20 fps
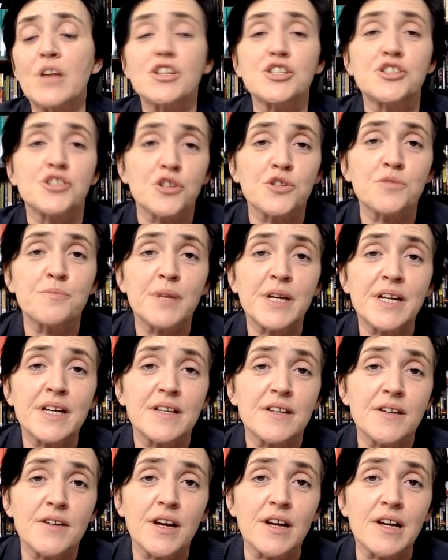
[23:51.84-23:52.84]
should
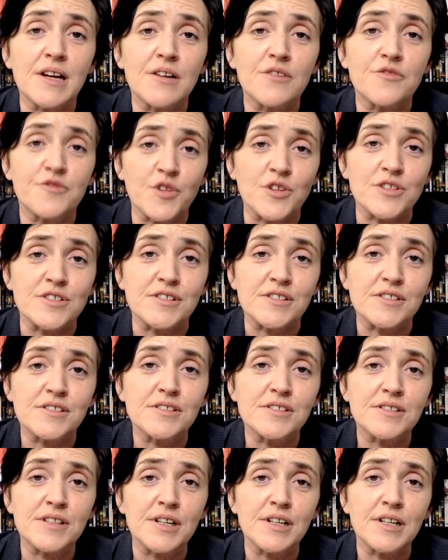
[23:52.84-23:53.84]
be
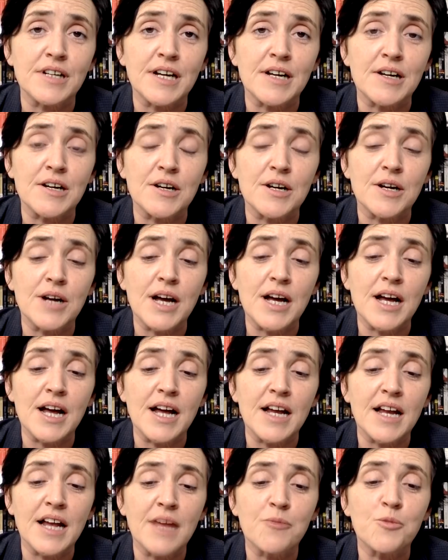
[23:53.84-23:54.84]
funded
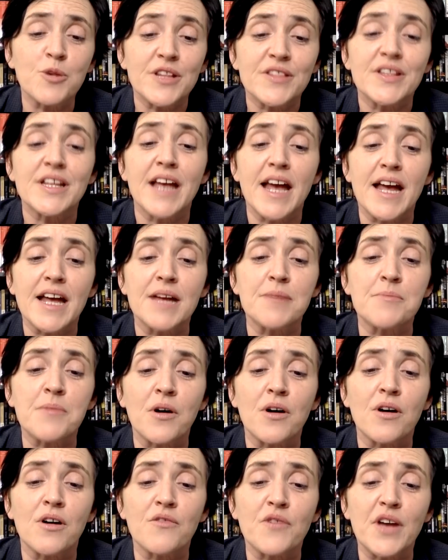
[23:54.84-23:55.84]
and with the aim
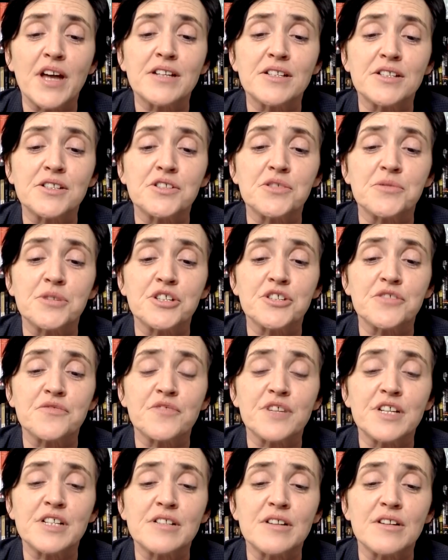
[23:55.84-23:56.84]
of ending tuition
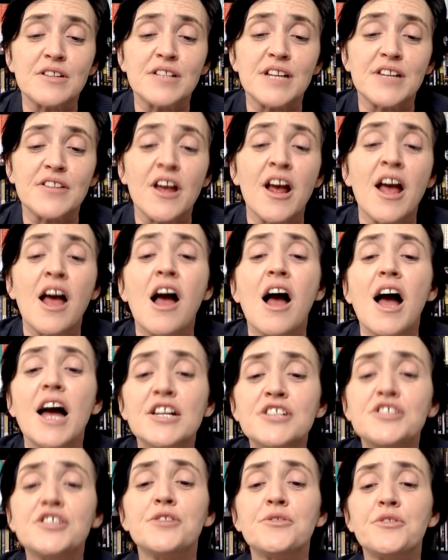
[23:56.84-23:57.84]
fees altogether.
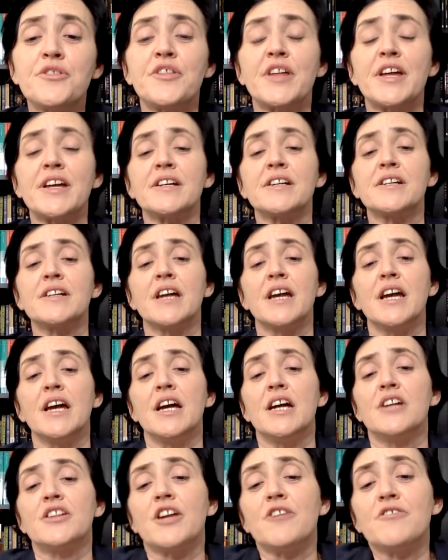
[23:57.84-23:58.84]
I do think
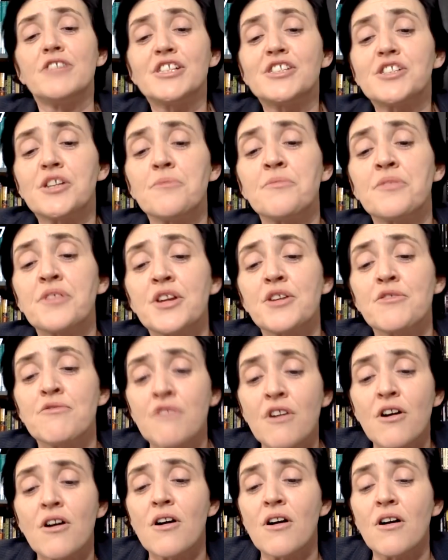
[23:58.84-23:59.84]
there is something
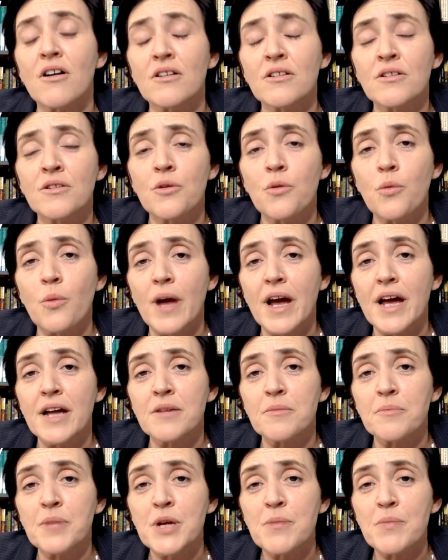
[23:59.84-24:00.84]
wrong
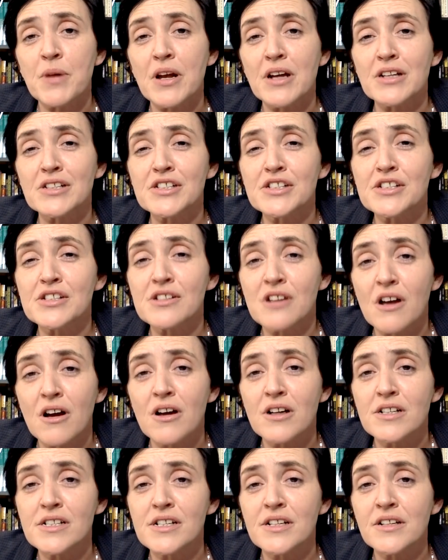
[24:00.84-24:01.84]
when people are
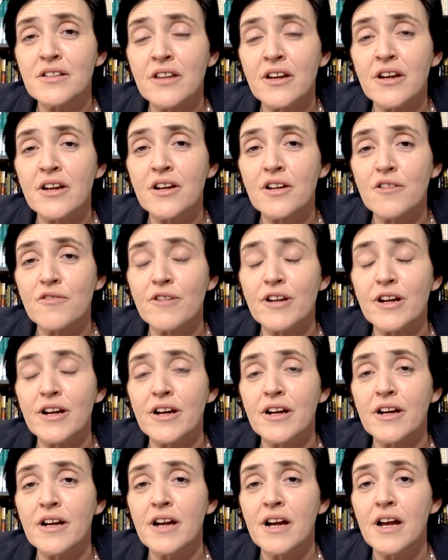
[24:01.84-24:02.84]
starting their
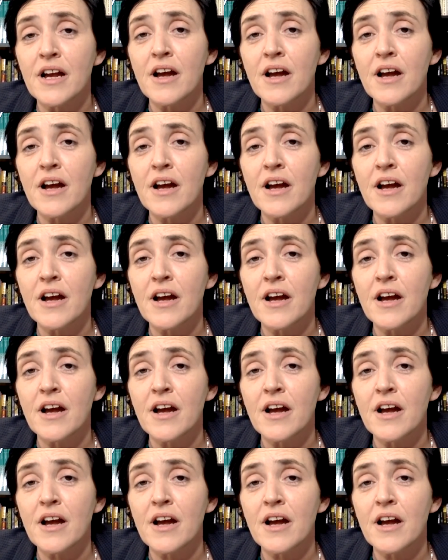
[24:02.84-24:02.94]
career